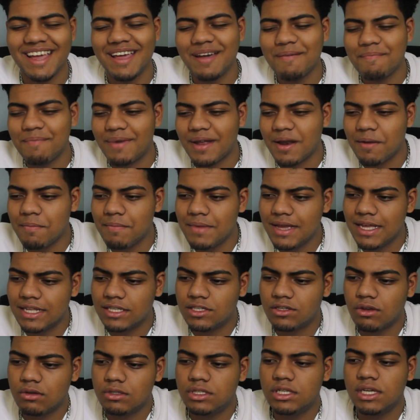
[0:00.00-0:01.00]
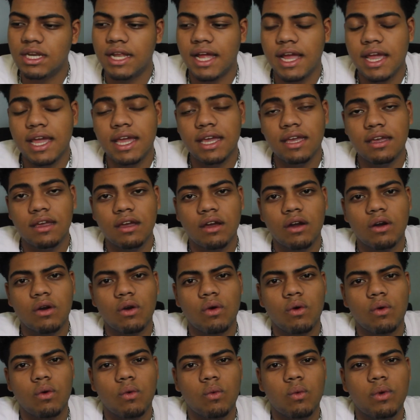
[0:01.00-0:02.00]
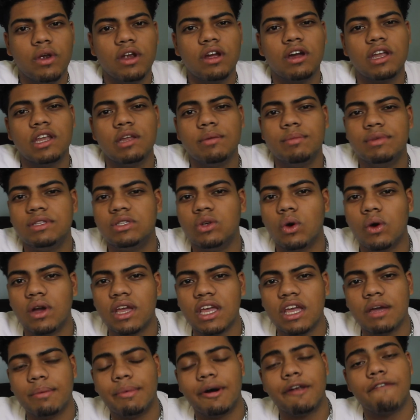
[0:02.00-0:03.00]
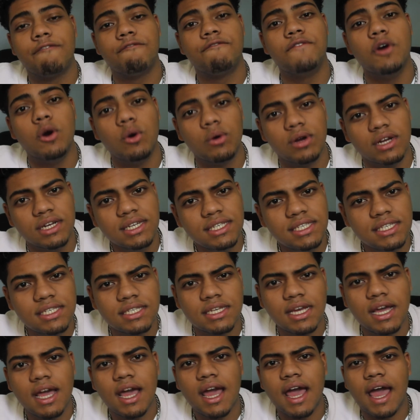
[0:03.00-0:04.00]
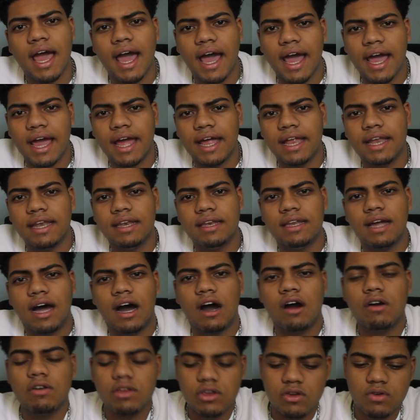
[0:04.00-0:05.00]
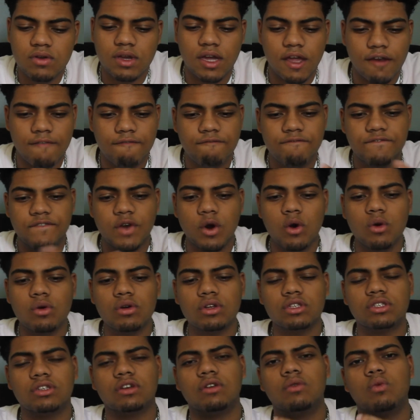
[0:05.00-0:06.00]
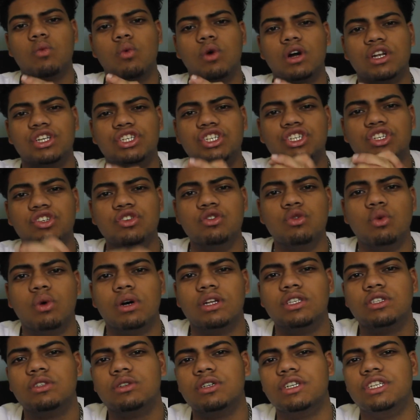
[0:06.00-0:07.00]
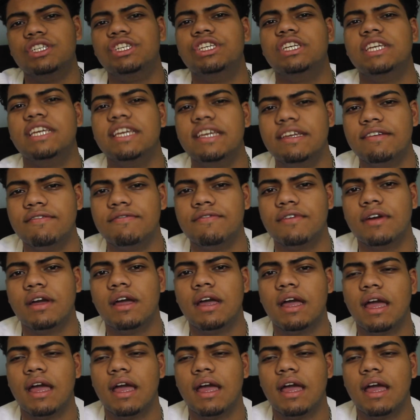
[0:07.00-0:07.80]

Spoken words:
But so today we're going to be talking about focus and how you can focus on what you want to achieve.